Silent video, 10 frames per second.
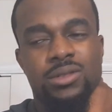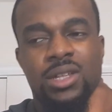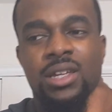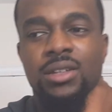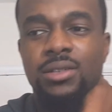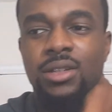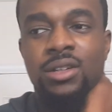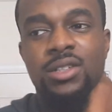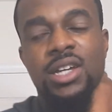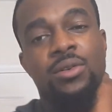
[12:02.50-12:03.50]
Like, it
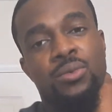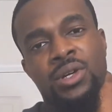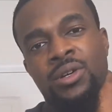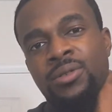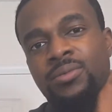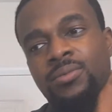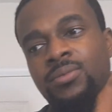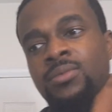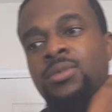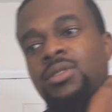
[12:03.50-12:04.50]
looks kind of weird.
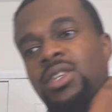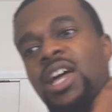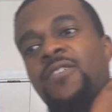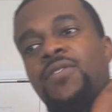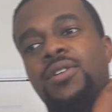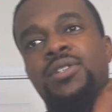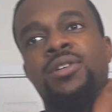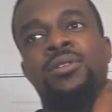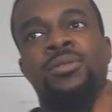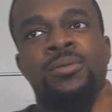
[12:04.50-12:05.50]
Like, I feel as
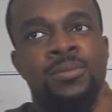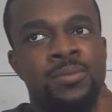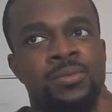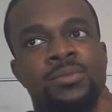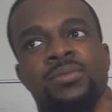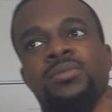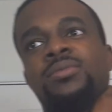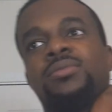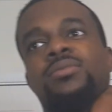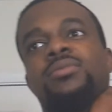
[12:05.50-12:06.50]
though
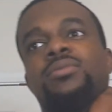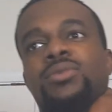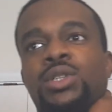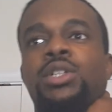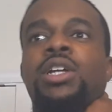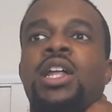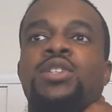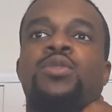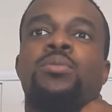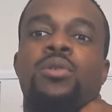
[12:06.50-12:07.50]

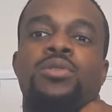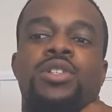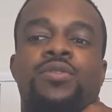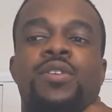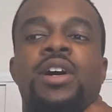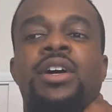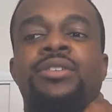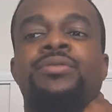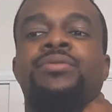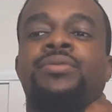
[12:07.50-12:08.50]
$300 for the Moto
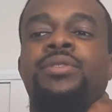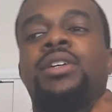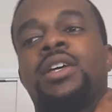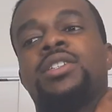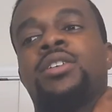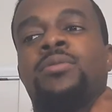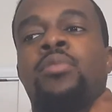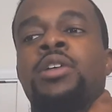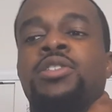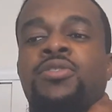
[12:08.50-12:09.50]
G5, yes, a good
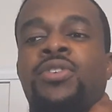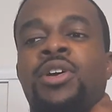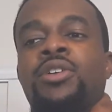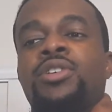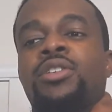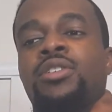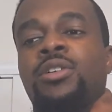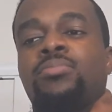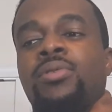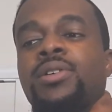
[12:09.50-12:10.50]
price is fair. You get a
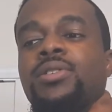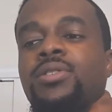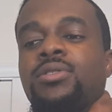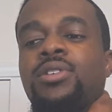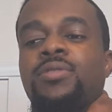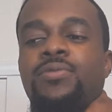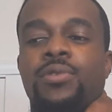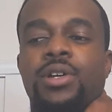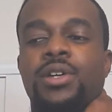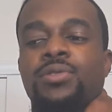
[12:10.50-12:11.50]
good processor, you get
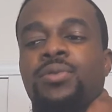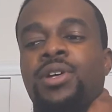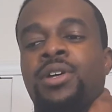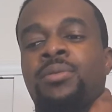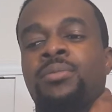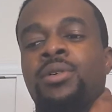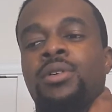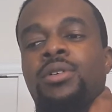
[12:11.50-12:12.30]
4 gigs of RAM,